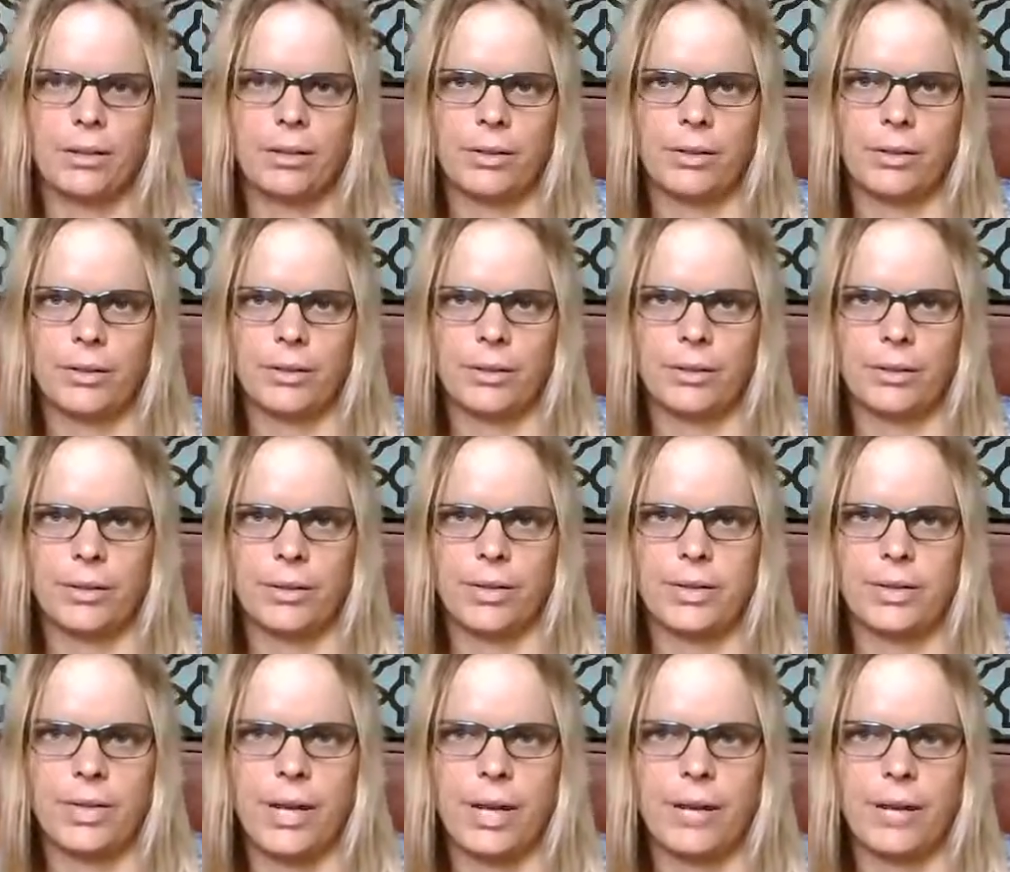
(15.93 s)
heard
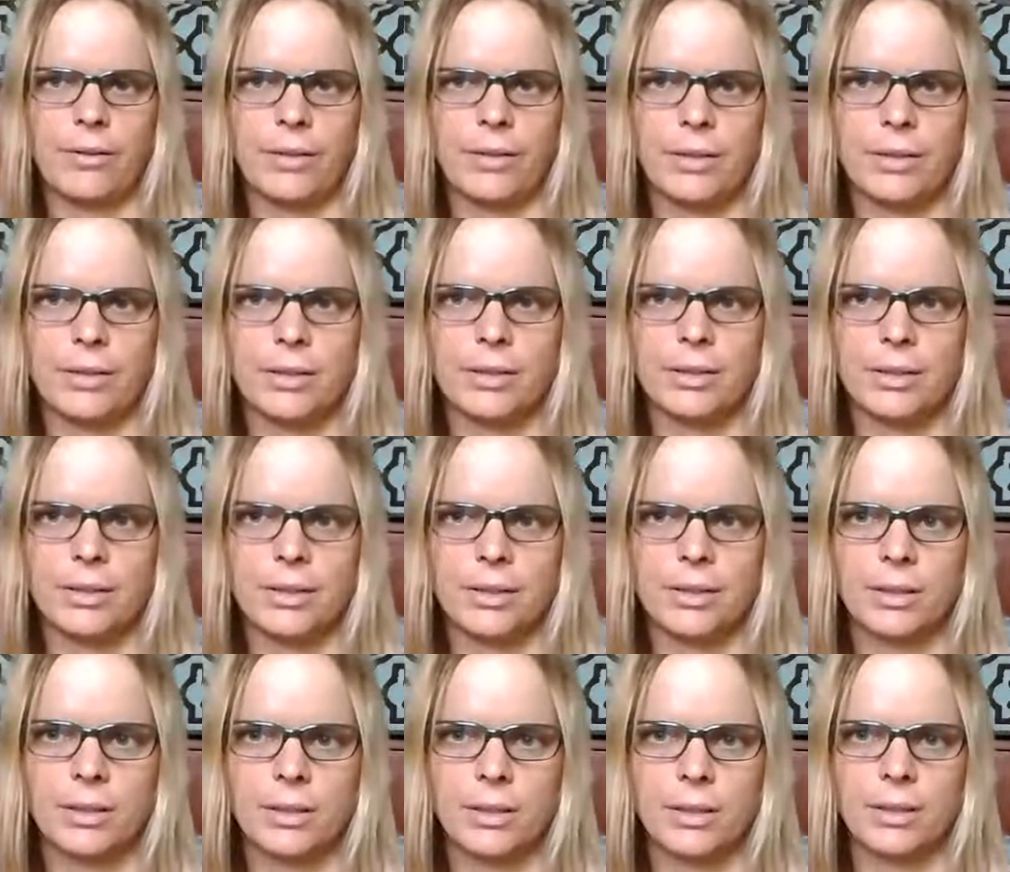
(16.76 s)
the sirens,
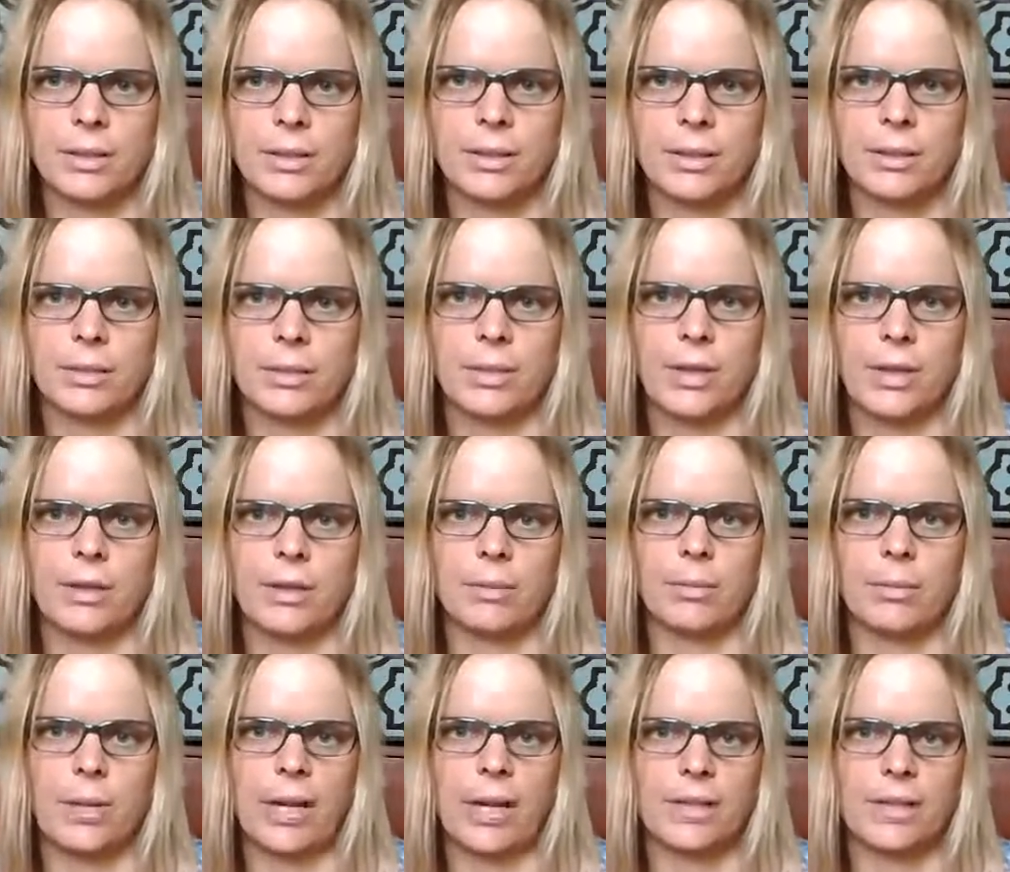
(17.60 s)
saw
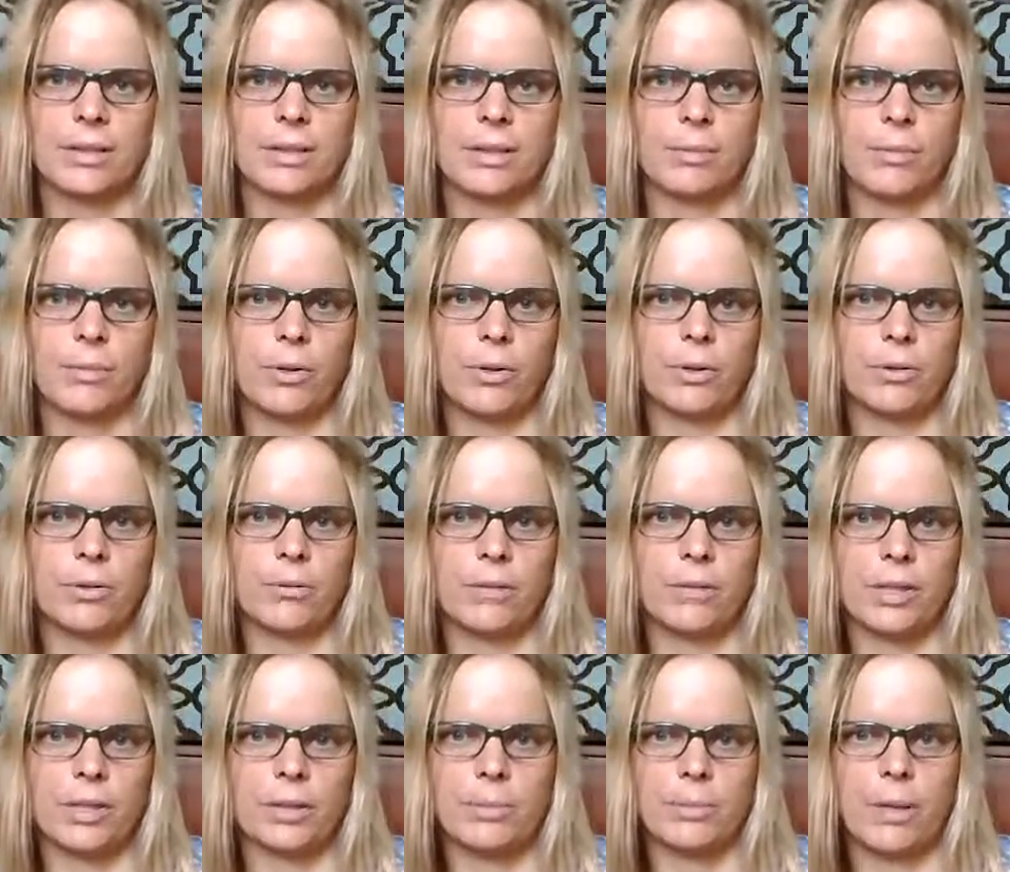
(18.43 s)
the black
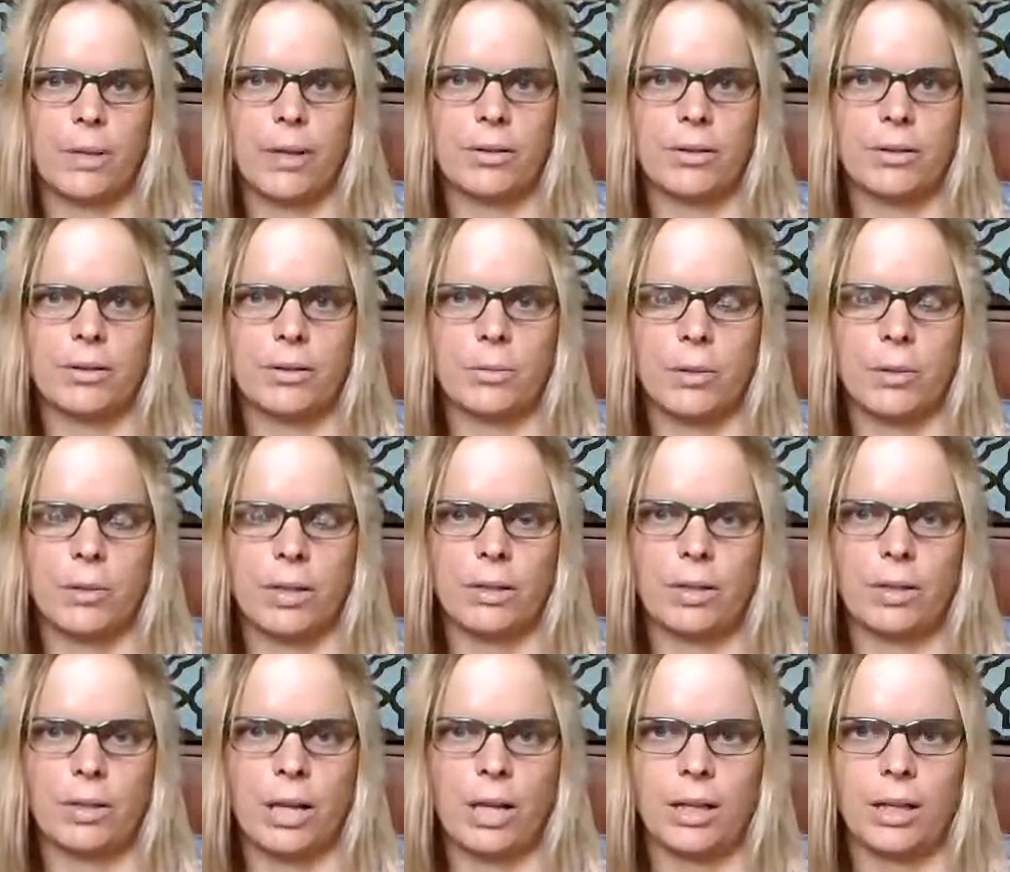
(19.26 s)
smoke wisp out the
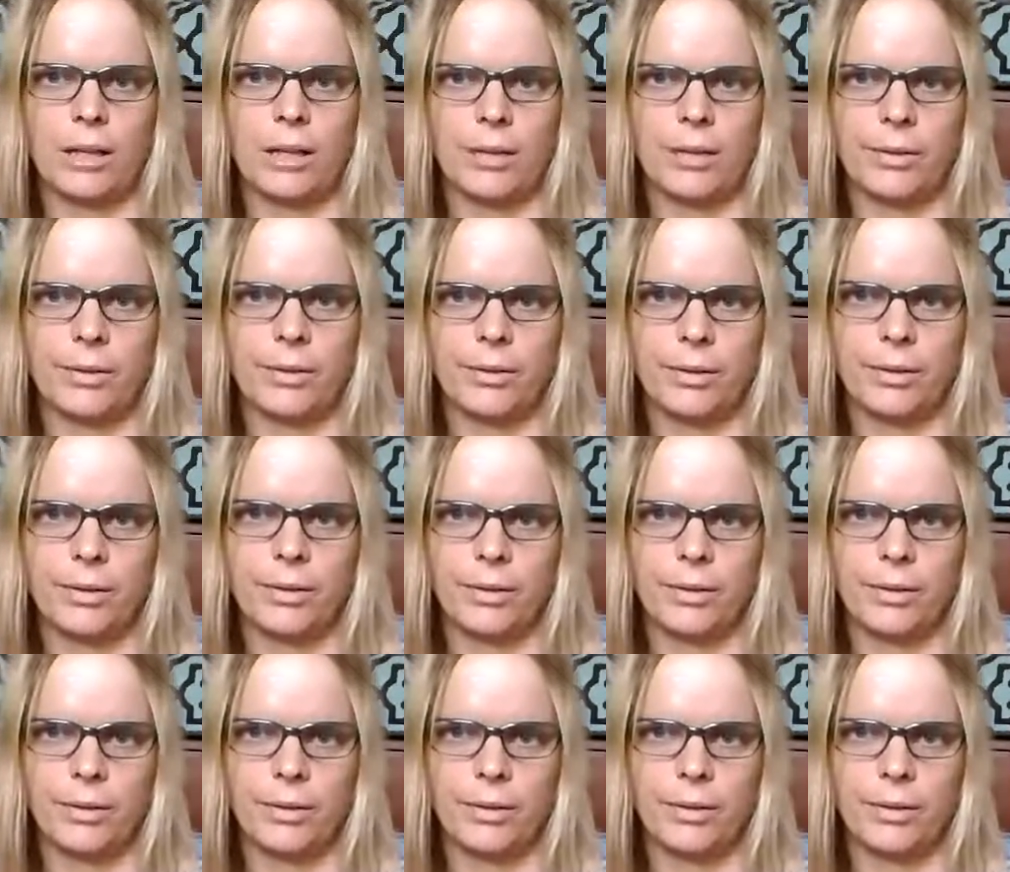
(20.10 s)
wheel hollow,